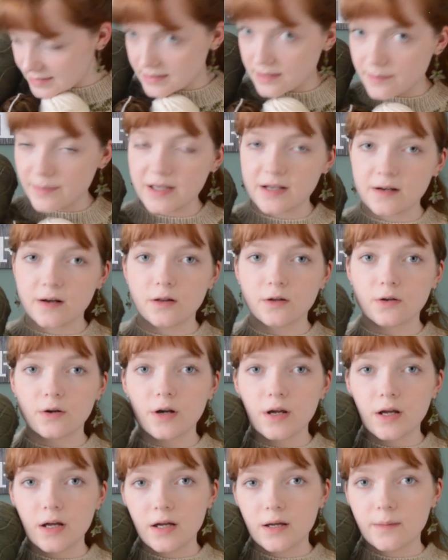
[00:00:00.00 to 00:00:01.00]
the main color.
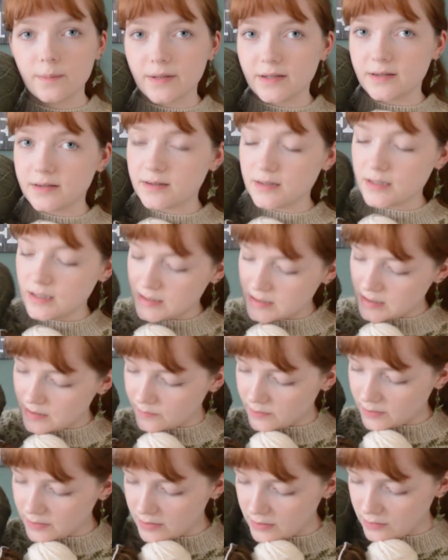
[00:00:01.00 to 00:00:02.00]
But these
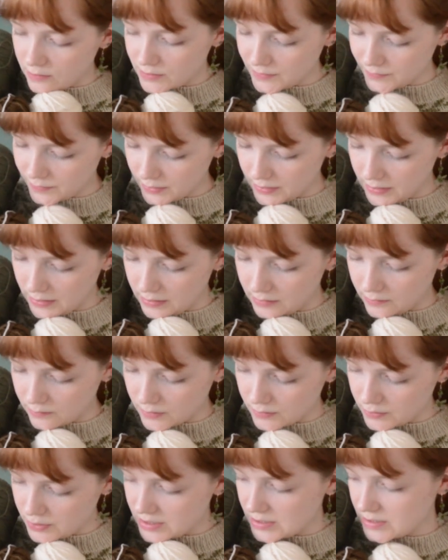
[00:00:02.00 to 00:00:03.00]
I'm gonna use for the
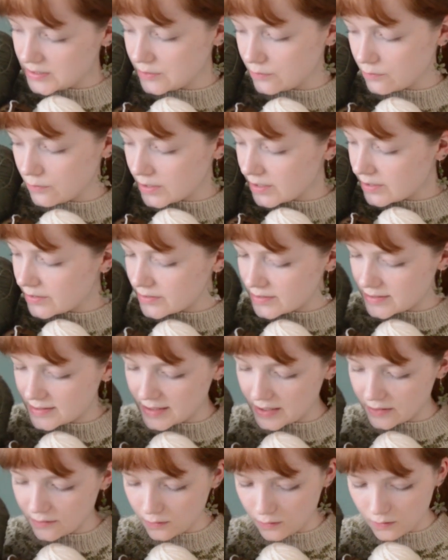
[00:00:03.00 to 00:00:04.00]
crochet squares.
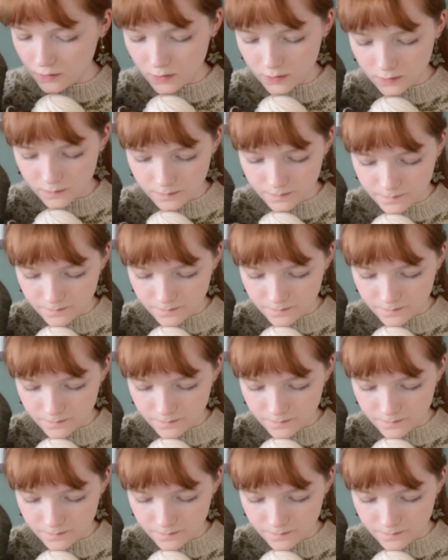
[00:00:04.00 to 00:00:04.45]
They're all